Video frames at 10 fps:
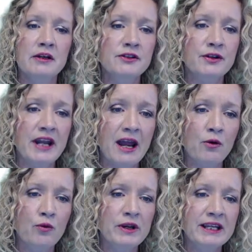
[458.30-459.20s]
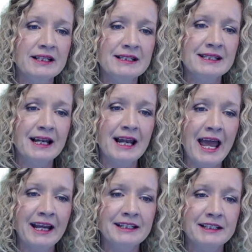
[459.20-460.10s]
So now we can
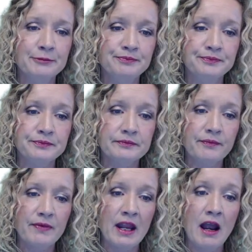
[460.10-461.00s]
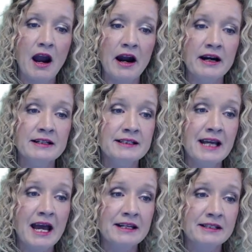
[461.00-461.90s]
select our
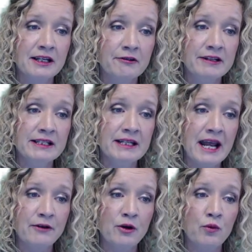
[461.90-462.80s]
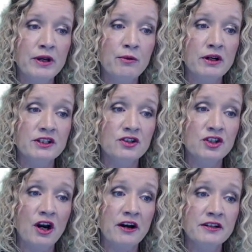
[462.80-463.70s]
data series now that we want to
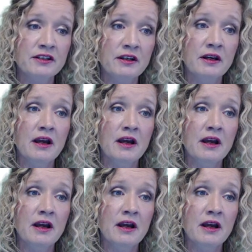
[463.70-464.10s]
chart.